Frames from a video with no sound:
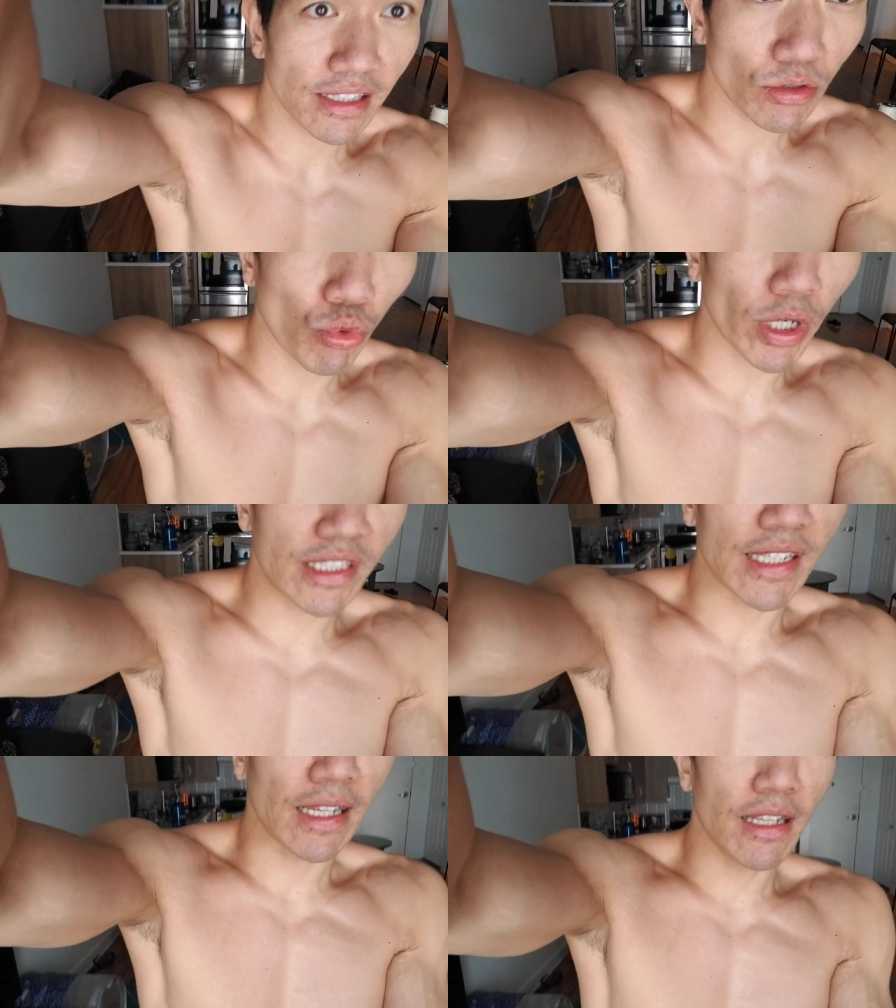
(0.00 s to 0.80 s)
this one
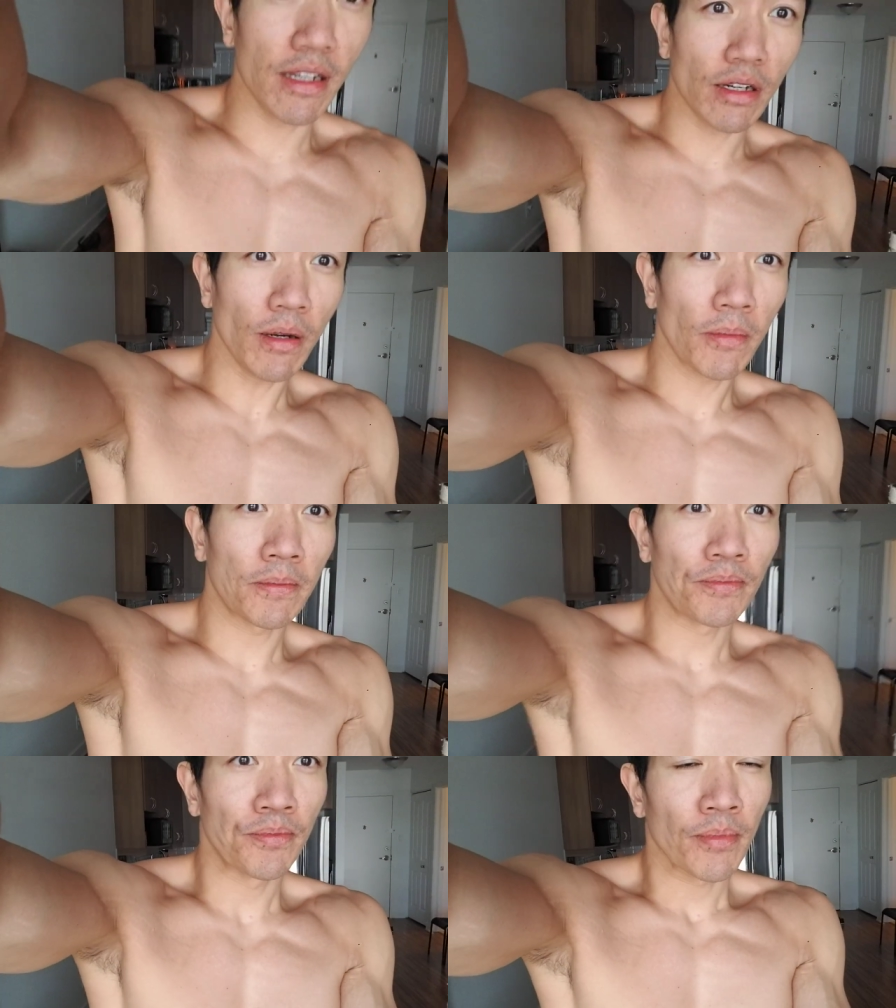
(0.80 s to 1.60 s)
second here.
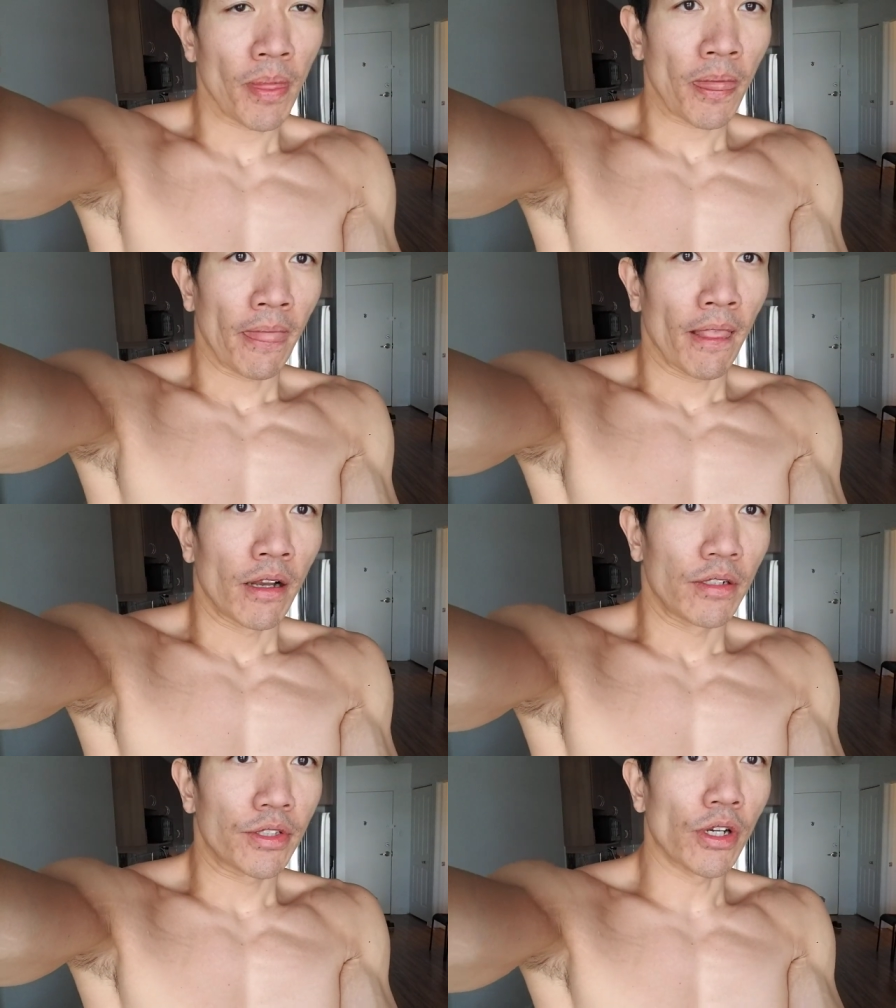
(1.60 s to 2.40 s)

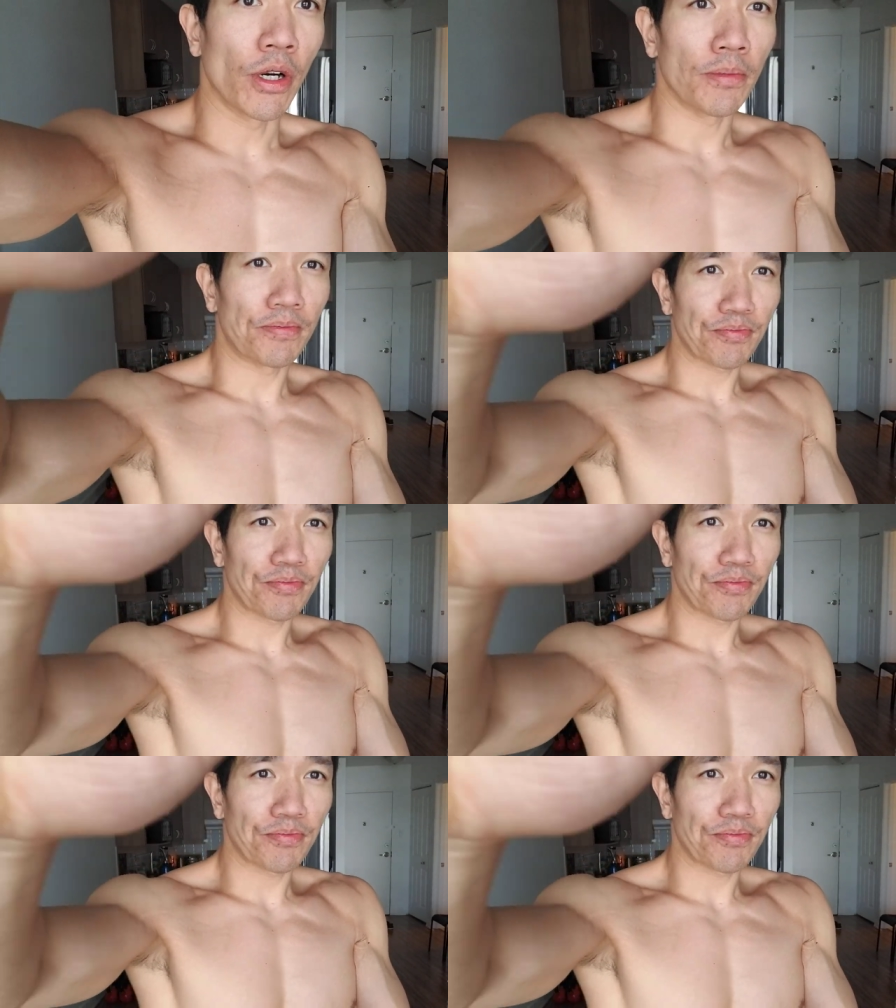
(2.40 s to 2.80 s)
So